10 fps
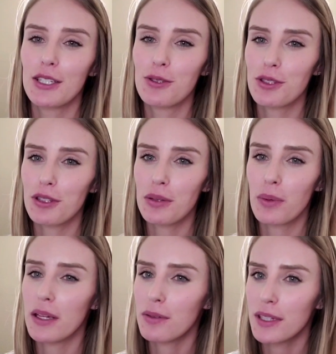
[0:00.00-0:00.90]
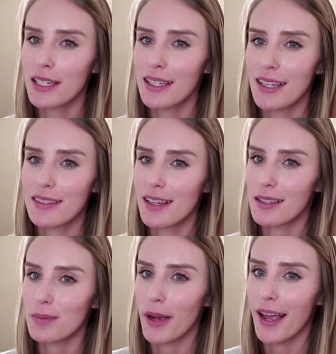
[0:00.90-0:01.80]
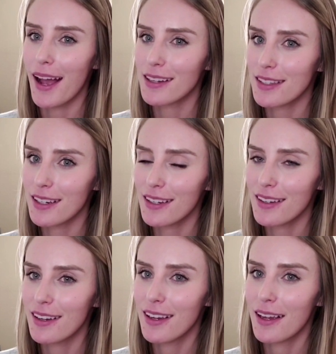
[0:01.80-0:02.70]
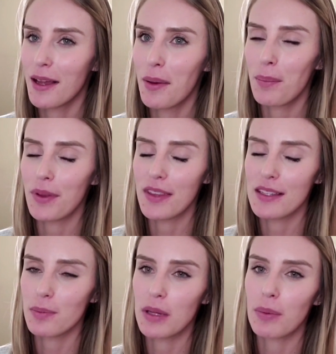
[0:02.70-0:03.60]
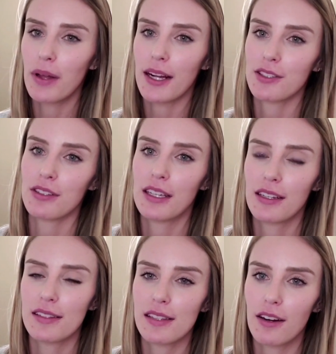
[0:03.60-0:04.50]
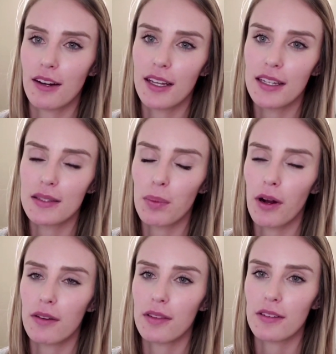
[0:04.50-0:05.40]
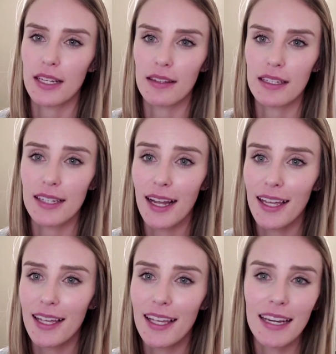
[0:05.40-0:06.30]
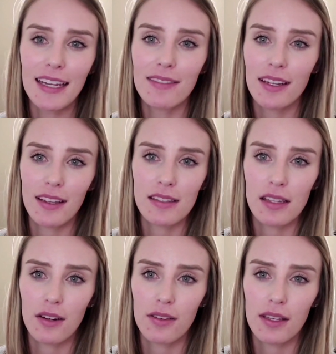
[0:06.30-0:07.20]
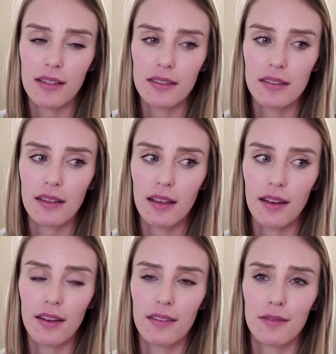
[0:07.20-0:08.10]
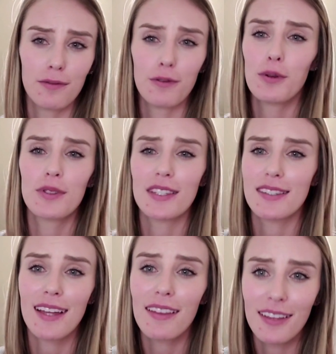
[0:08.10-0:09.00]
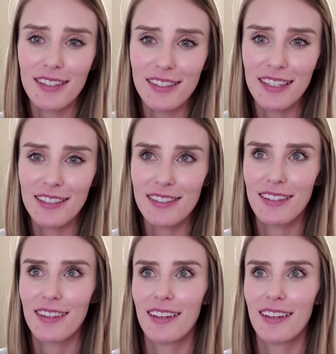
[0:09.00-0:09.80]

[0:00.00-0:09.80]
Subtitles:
Usually we only eat insects by accident, but these people actually consider it as a part of their daily diet and even consider these foods as delicacies.